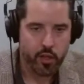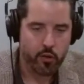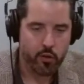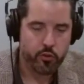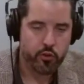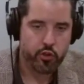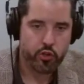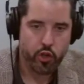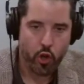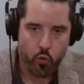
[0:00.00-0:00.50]

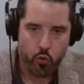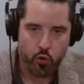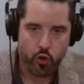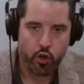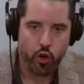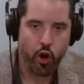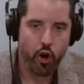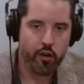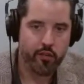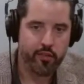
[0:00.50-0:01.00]
stone
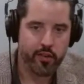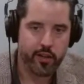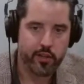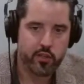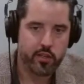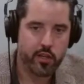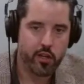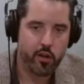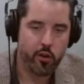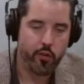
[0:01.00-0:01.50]

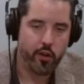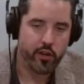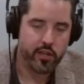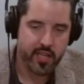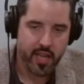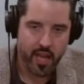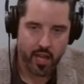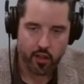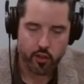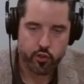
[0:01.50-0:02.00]
carvings, that
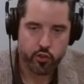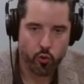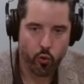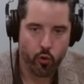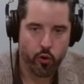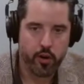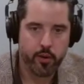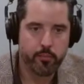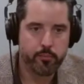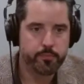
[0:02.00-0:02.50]
tell a
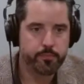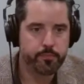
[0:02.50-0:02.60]
story.